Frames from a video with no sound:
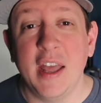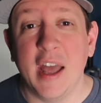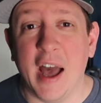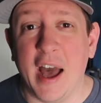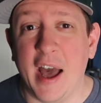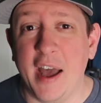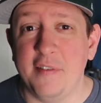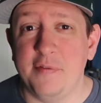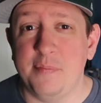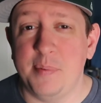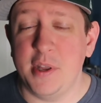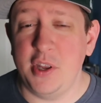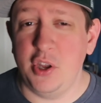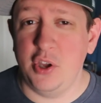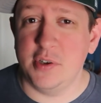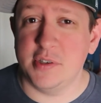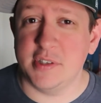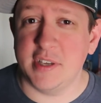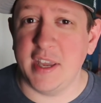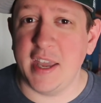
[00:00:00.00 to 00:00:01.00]
I've been
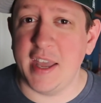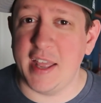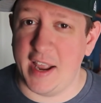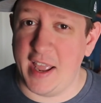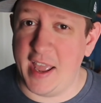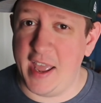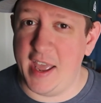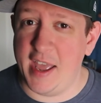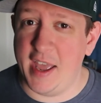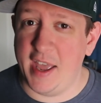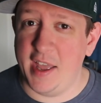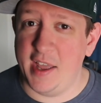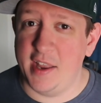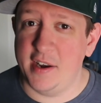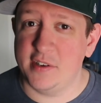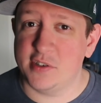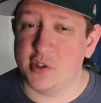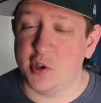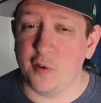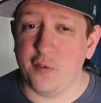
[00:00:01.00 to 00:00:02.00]
using it,
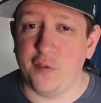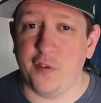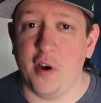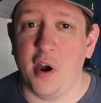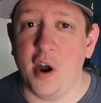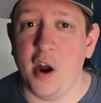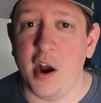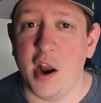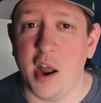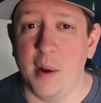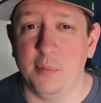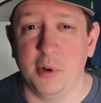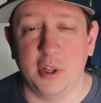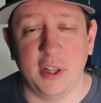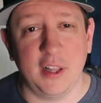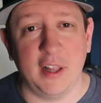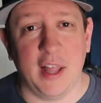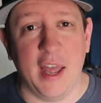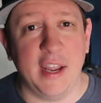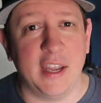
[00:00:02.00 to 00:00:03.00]
and so far I'm
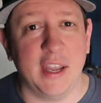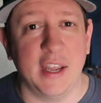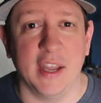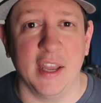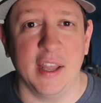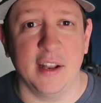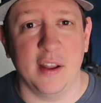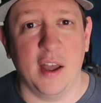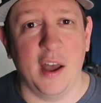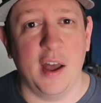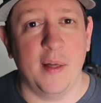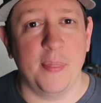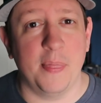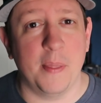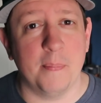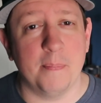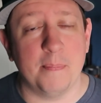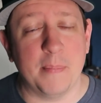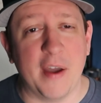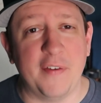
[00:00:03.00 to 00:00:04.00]
really liking it. Uh, the,
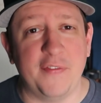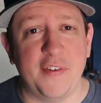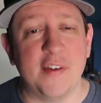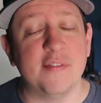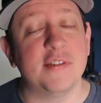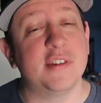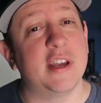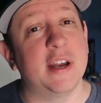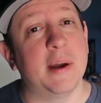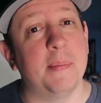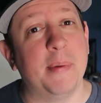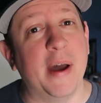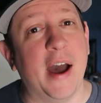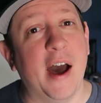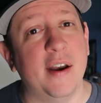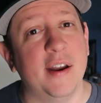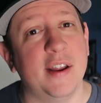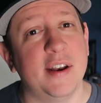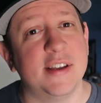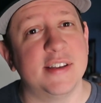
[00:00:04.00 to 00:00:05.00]
my favorite thing
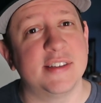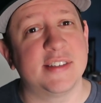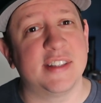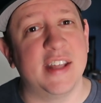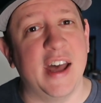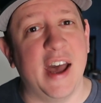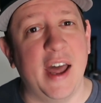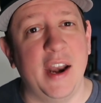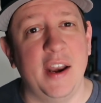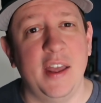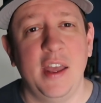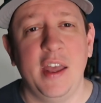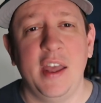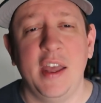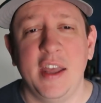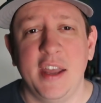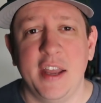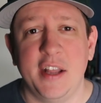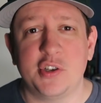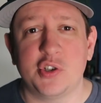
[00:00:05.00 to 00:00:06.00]
about it is that
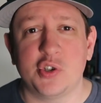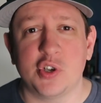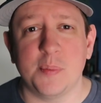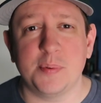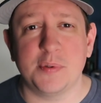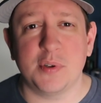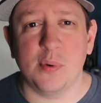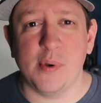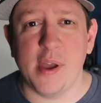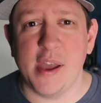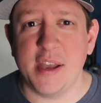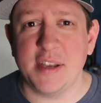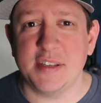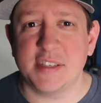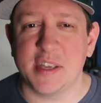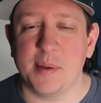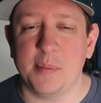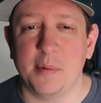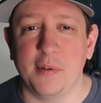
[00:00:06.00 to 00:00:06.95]
it strips away some